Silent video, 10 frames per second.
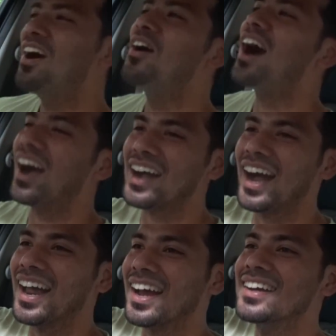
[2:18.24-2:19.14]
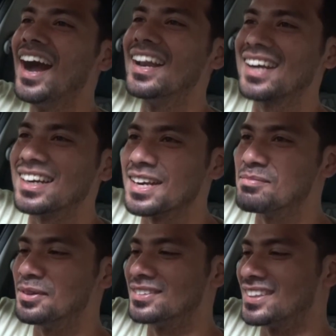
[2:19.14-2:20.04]
Oh, I'll cut and
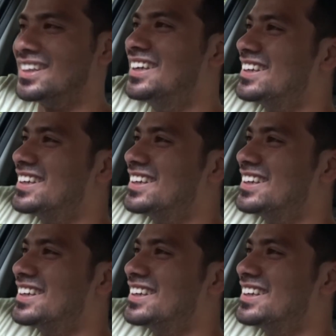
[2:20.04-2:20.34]
put, chill.